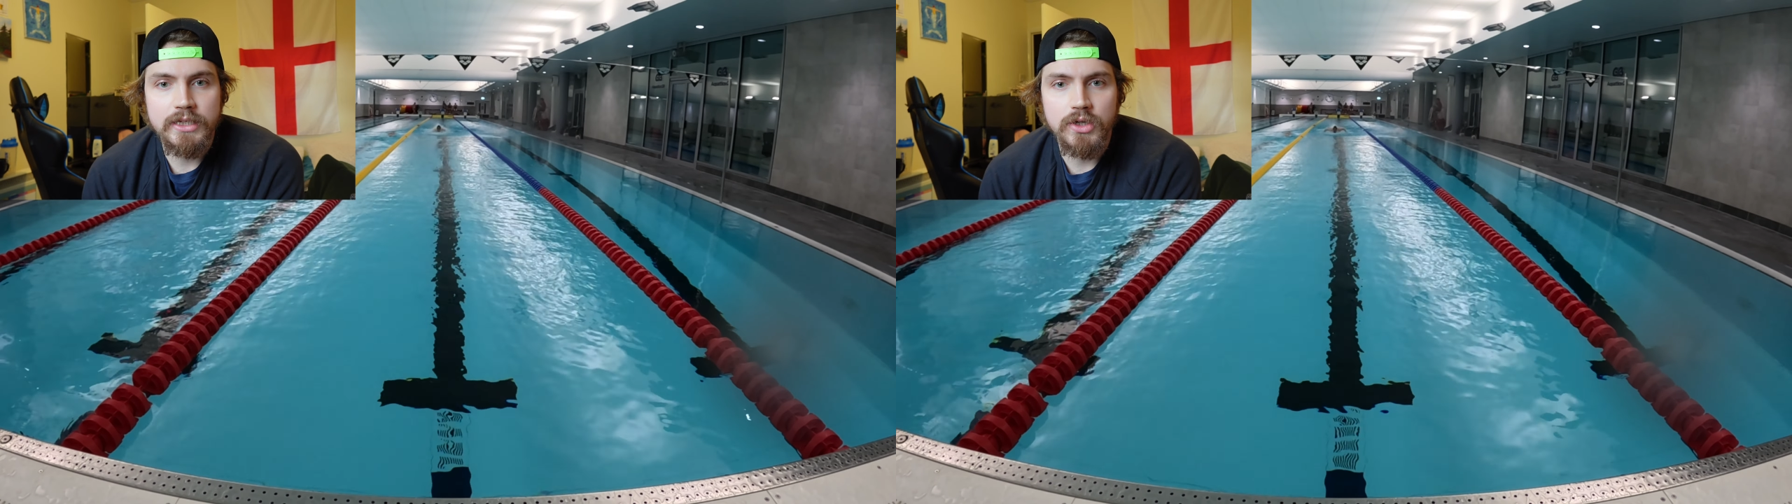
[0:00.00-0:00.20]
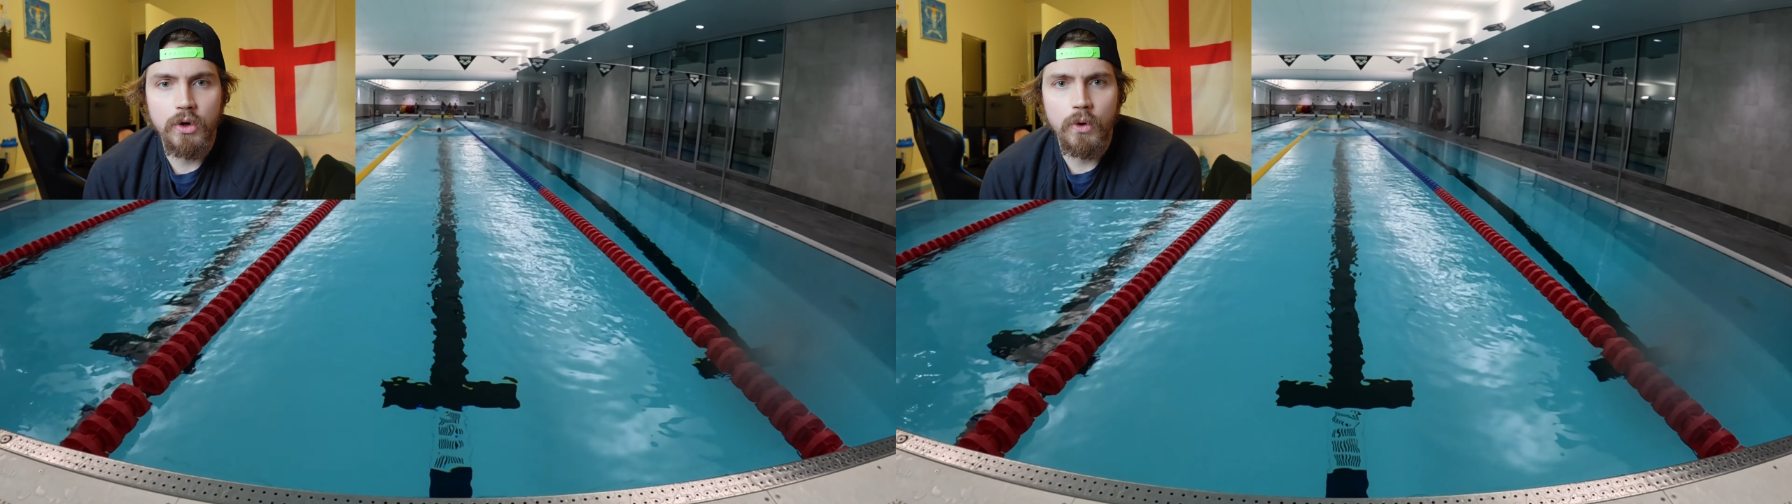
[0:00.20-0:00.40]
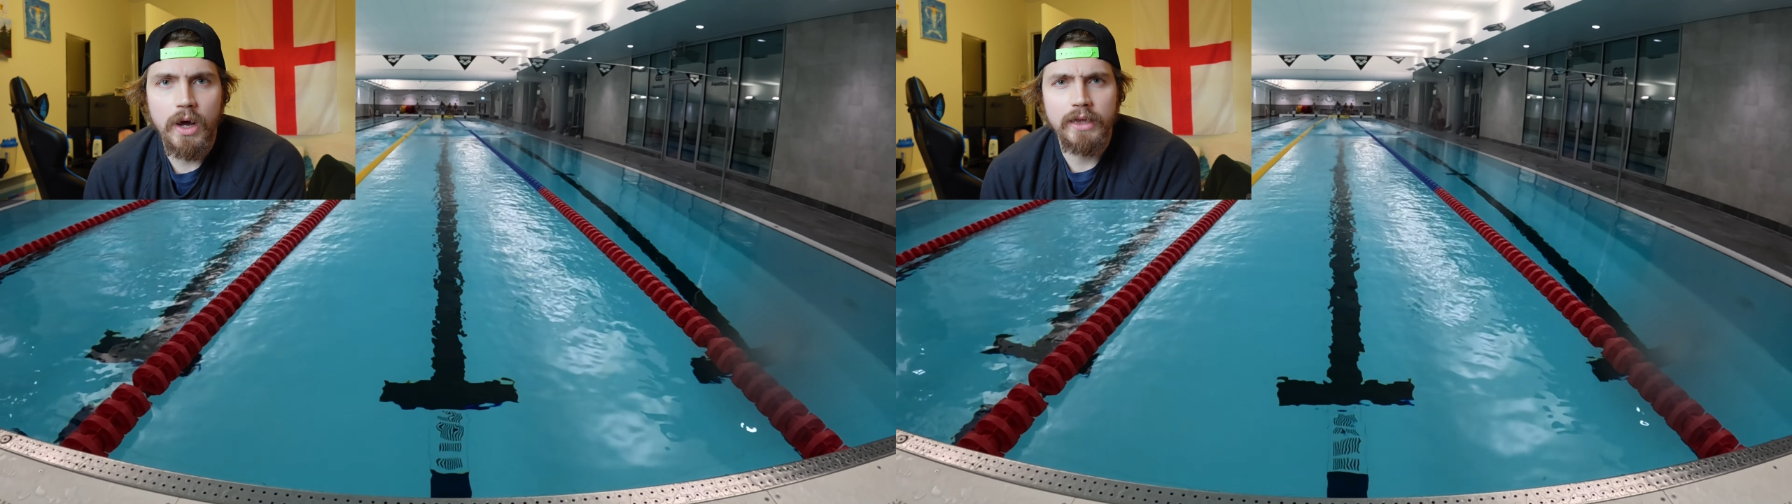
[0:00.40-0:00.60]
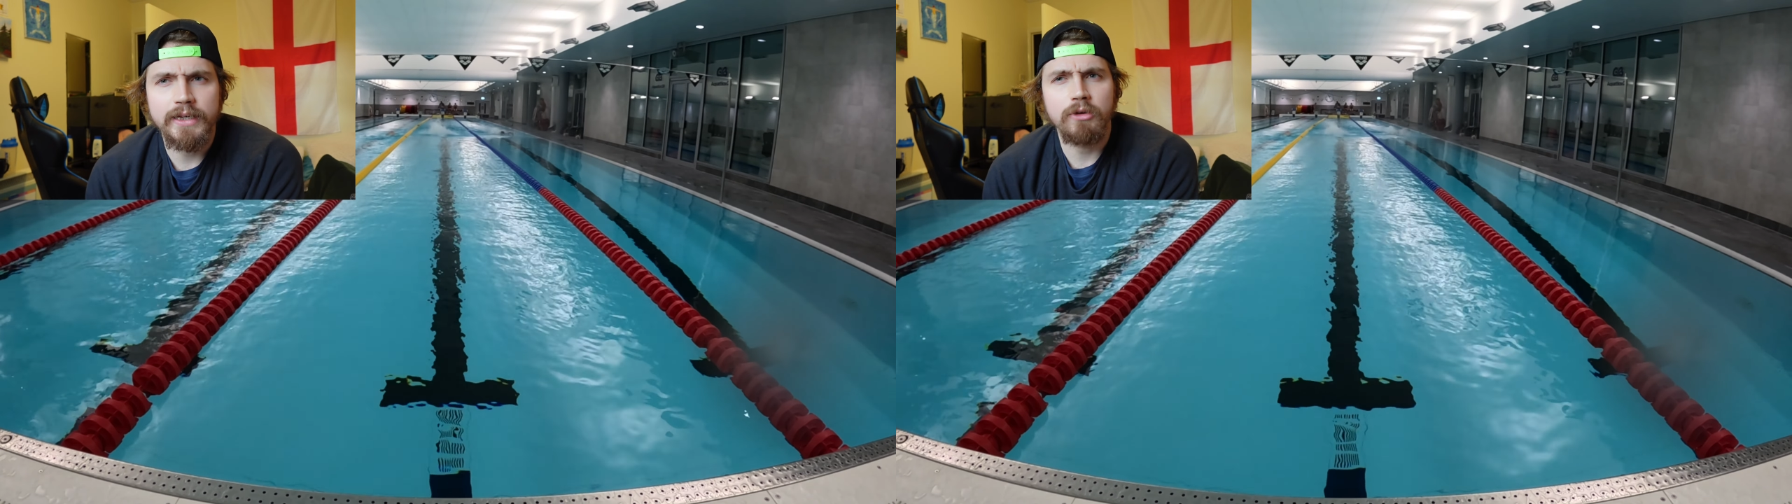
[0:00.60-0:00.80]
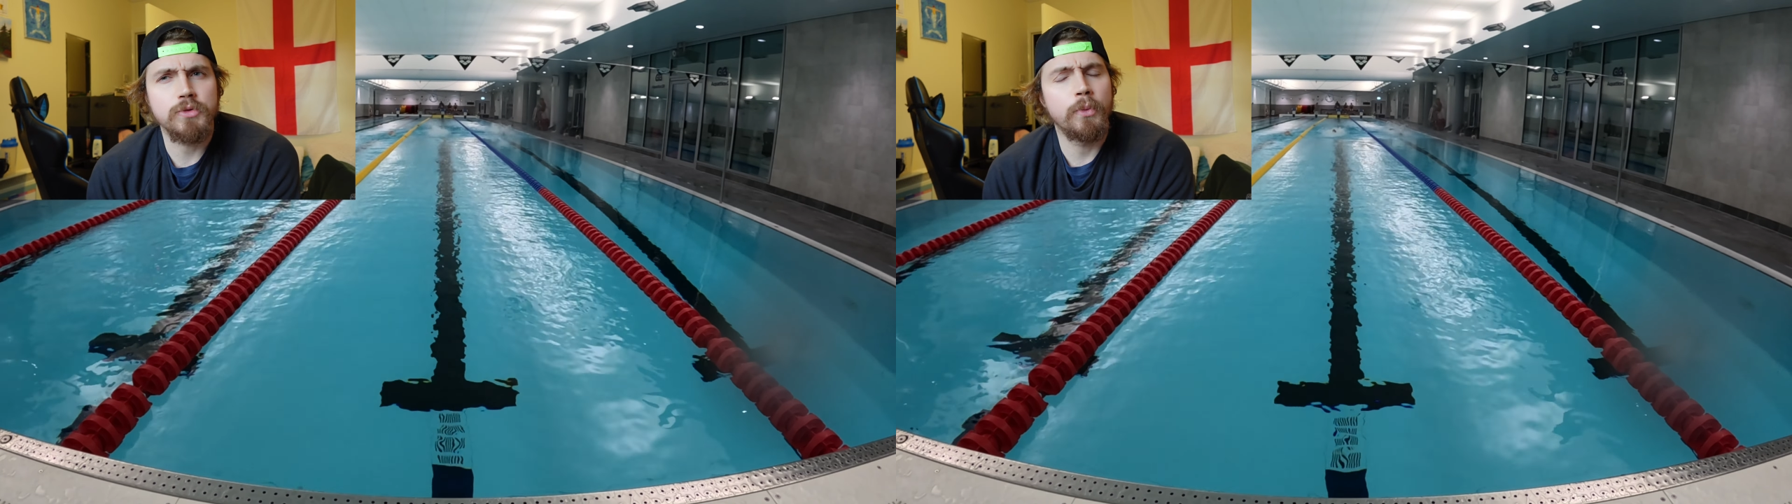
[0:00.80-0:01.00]
So I
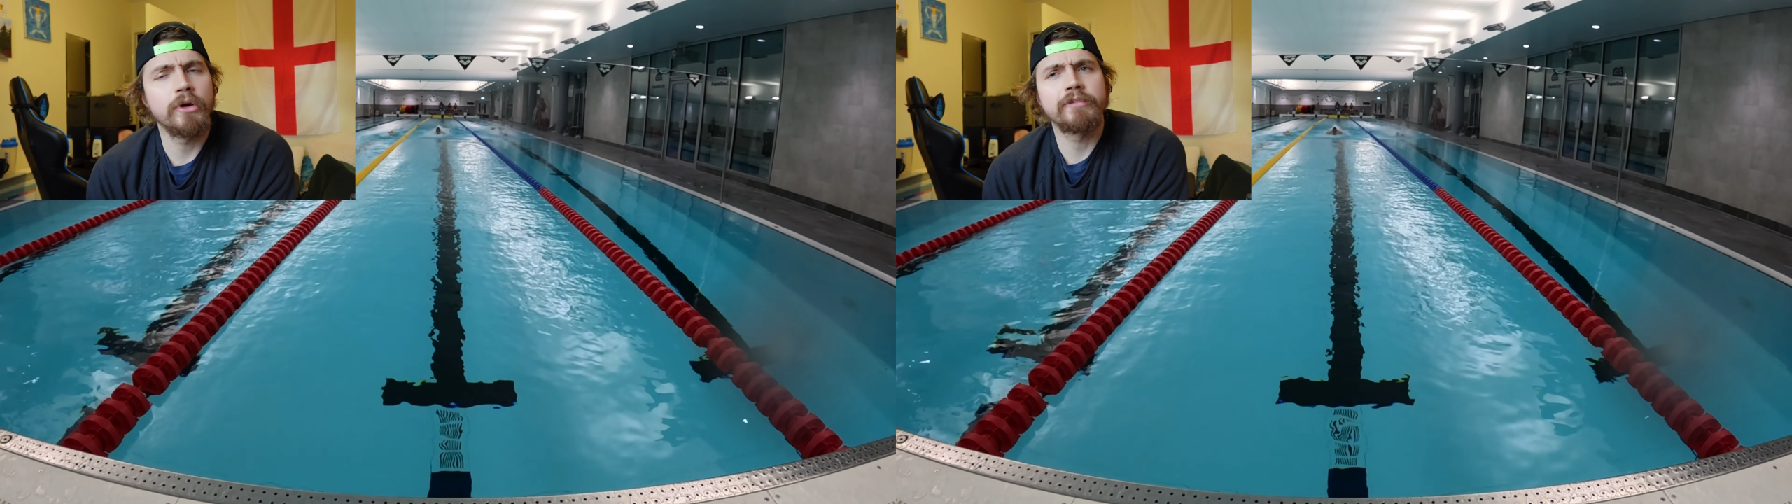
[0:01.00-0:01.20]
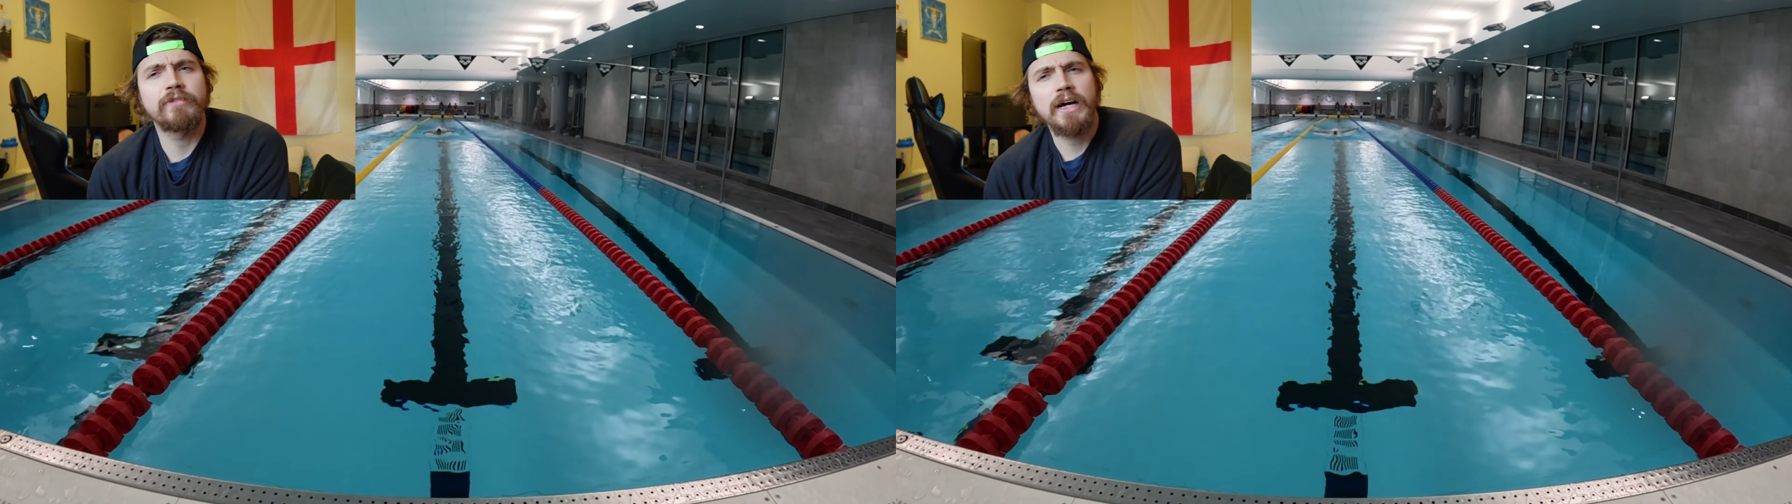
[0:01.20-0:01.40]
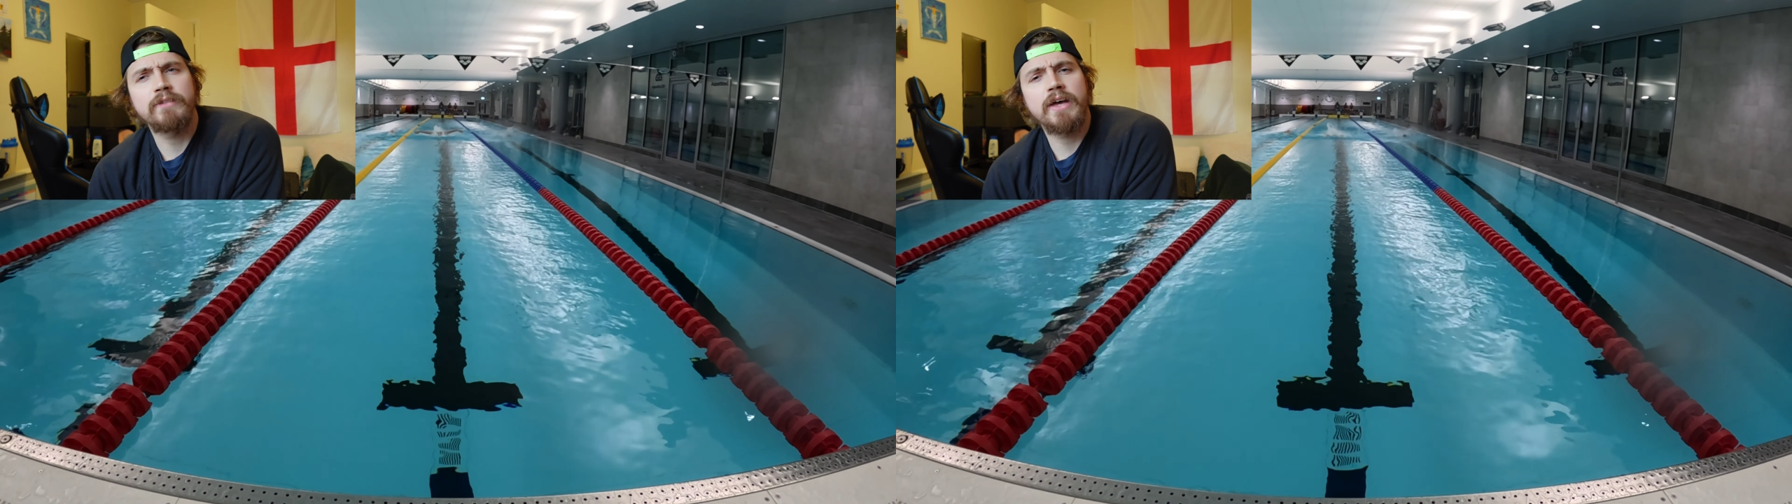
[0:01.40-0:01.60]
think I was 0.5